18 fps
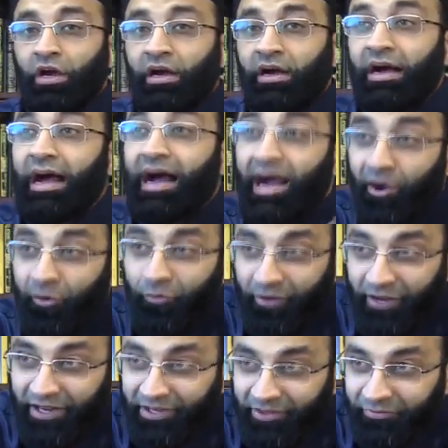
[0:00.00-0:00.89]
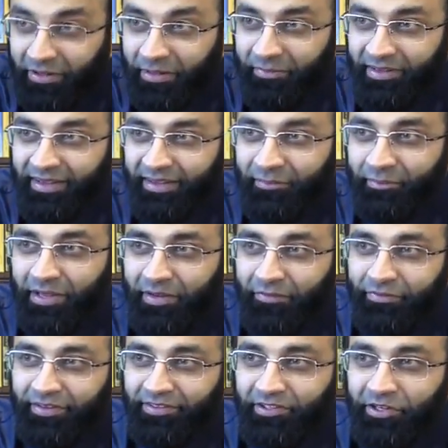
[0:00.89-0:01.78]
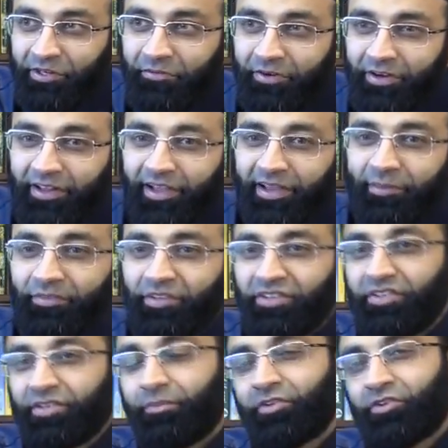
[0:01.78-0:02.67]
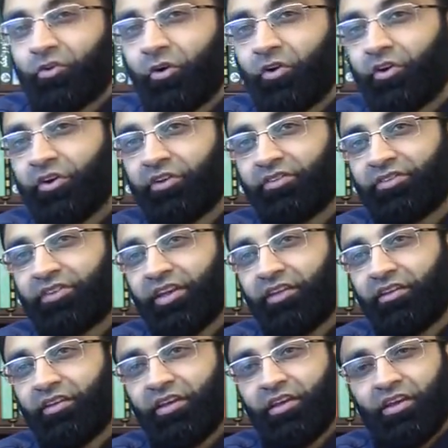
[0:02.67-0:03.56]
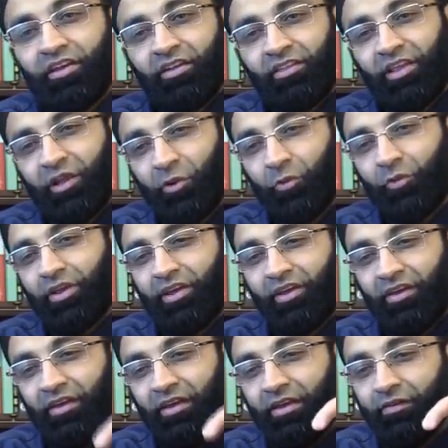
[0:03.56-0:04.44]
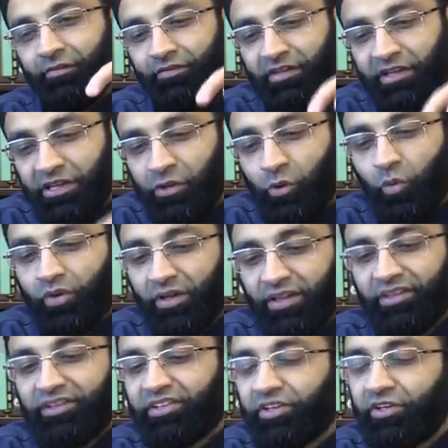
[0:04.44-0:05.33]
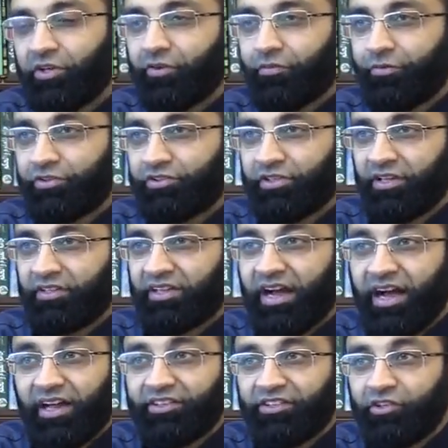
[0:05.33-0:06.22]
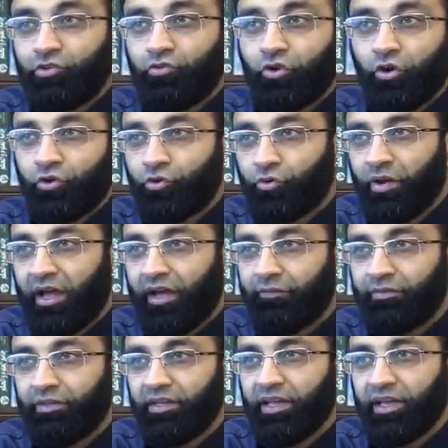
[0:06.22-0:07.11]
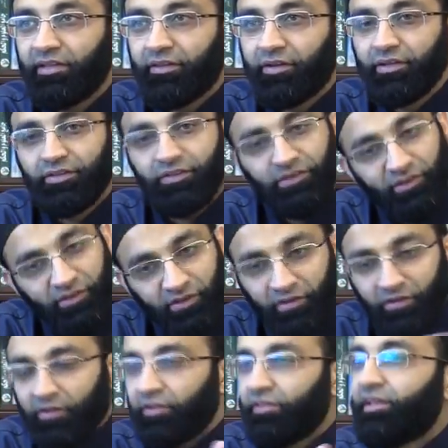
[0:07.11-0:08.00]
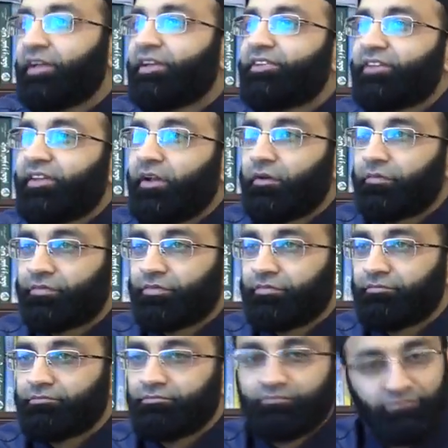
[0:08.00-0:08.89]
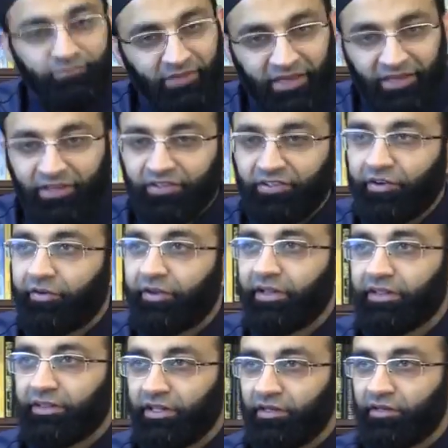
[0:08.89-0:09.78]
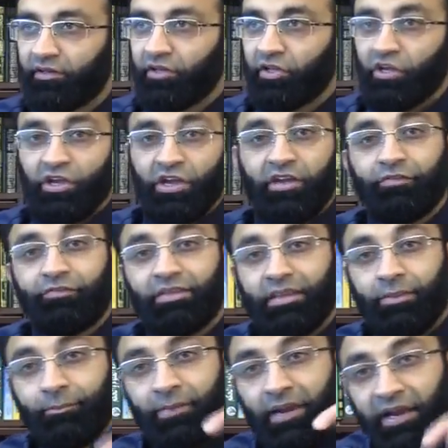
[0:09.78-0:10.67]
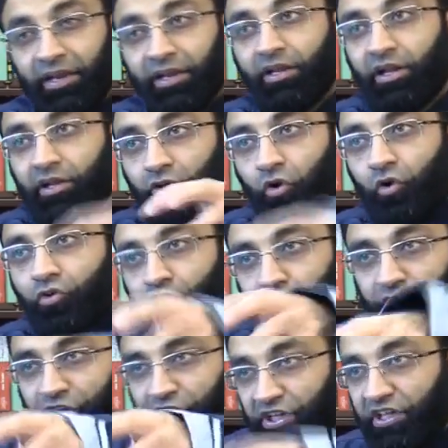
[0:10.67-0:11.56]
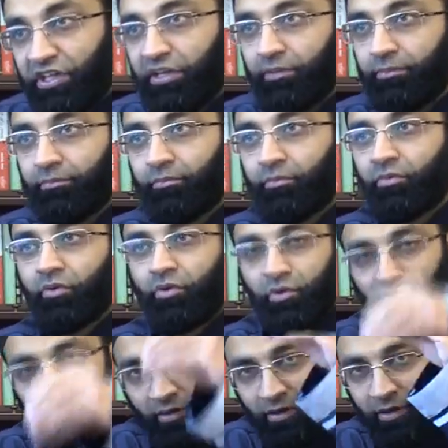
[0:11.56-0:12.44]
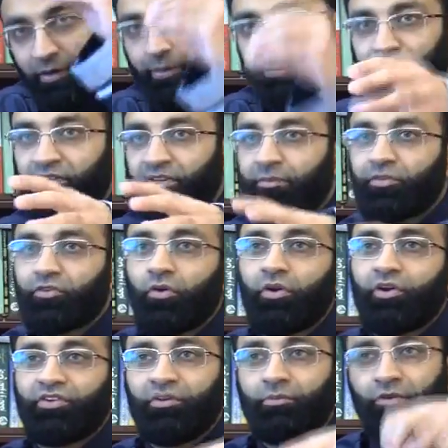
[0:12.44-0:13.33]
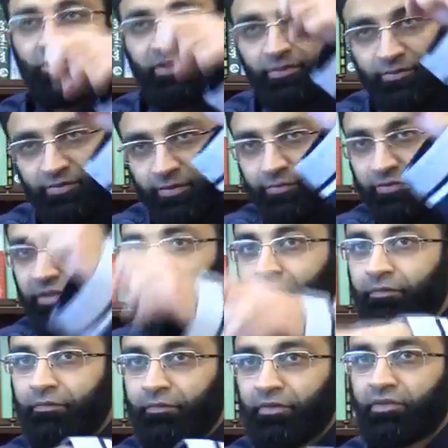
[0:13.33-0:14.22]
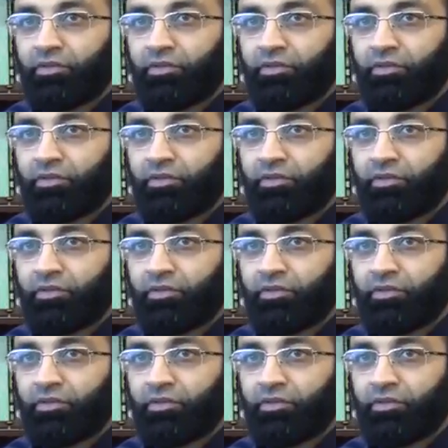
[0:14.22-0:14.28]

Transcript: Uh, how it will be manifest in our times, some scholar said that, okay, if the local city officials ask you not to have the gatherings, then it's enough, then it's a real need. If the medical doctor team, um, some scholars say Muslim, some say if